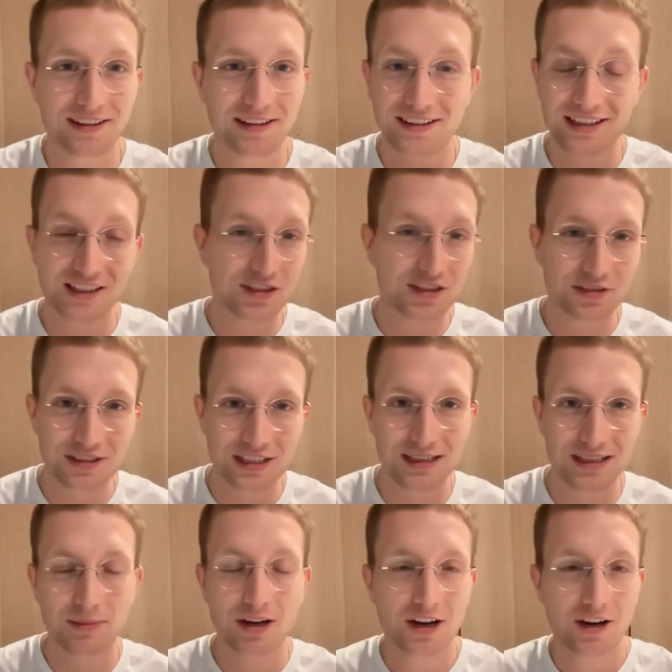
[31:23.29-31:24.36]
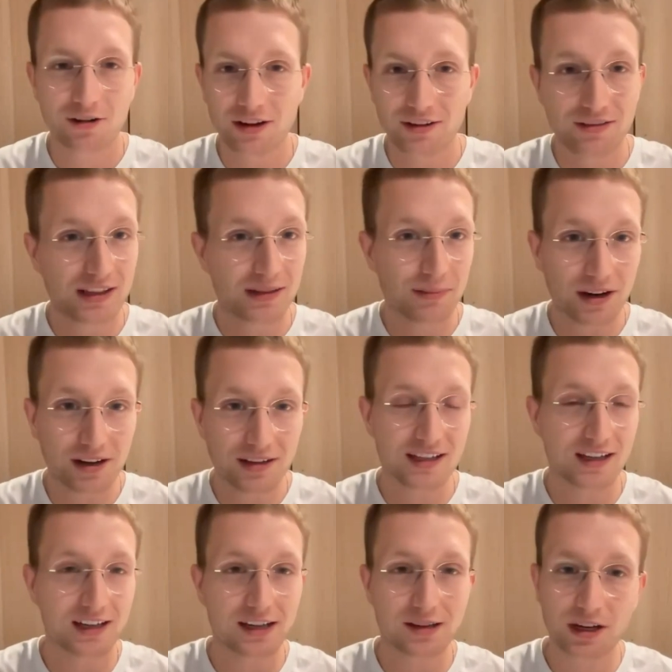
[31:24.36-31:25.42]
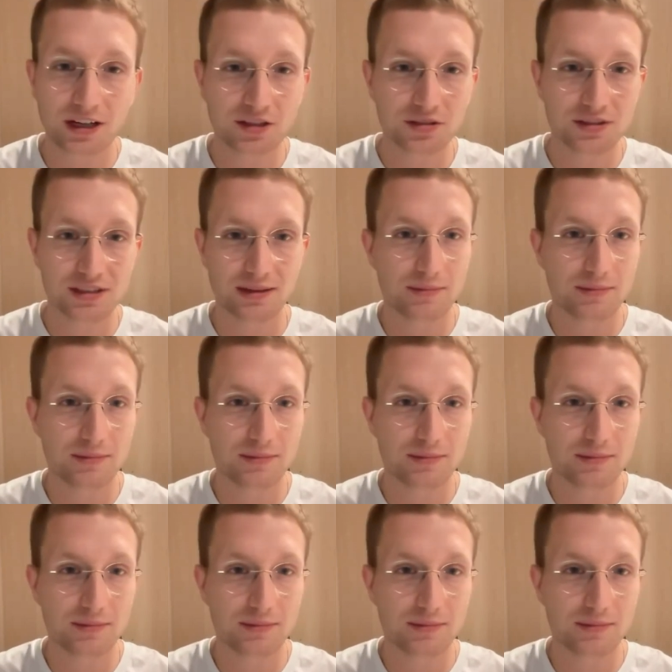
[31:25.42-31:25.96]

in the digital team or even in the marketing and commercial team,